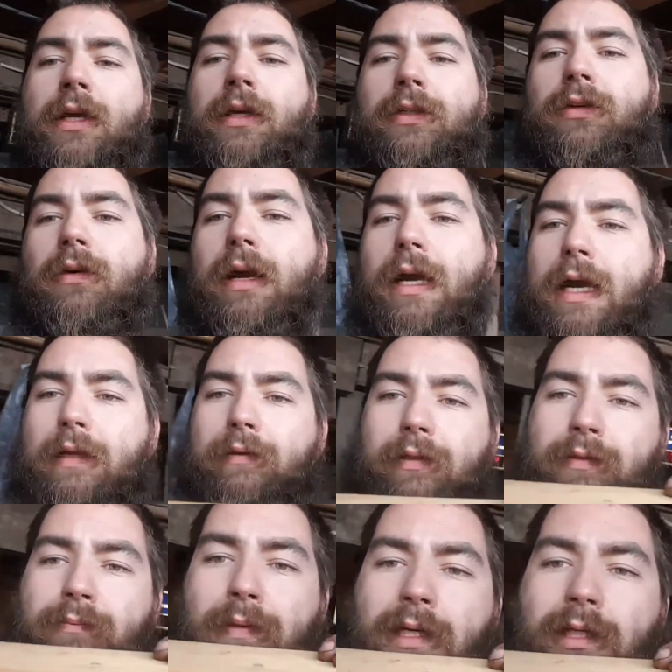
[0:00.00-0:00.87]
So I got
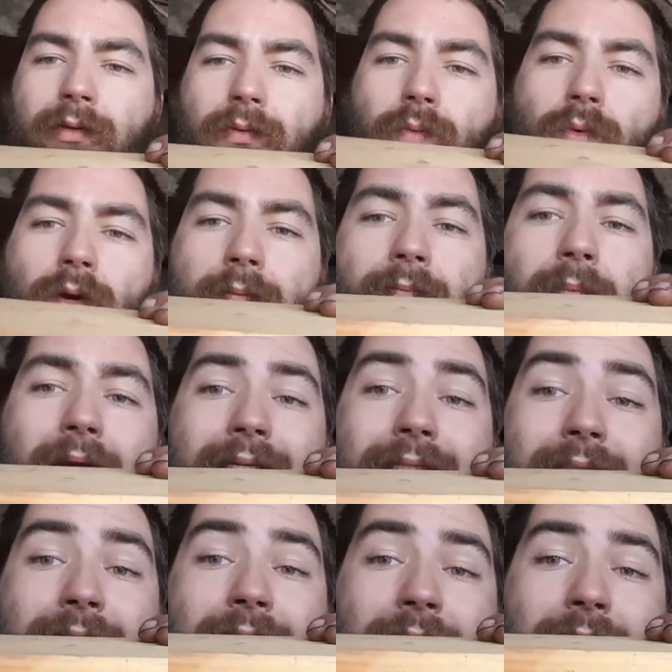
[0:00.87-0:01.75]
this piece of
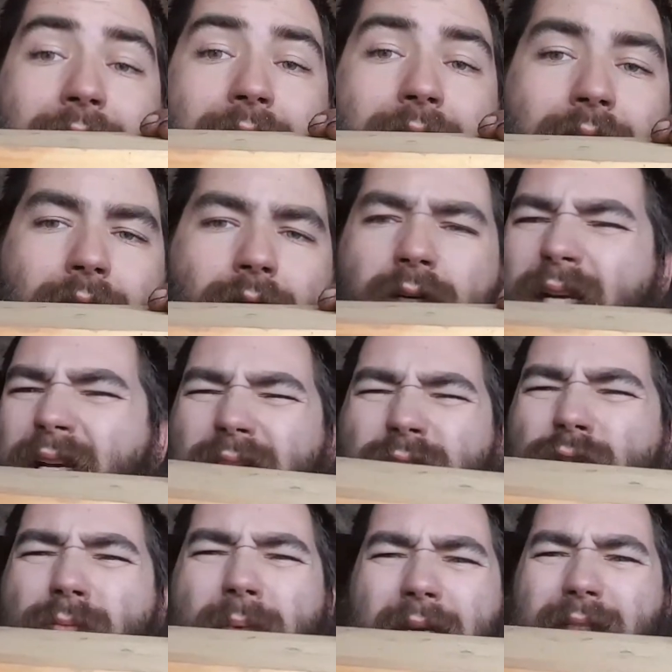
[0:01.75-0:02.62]
1x6 or
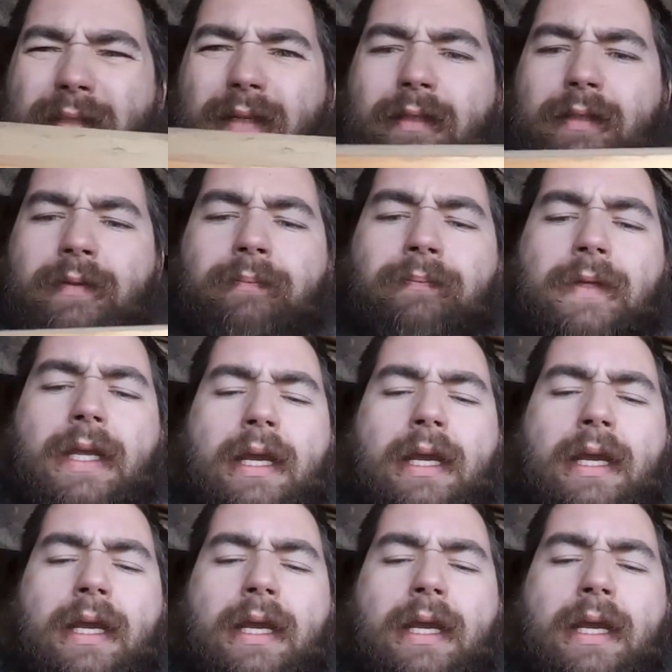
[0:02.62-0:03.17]
2x6,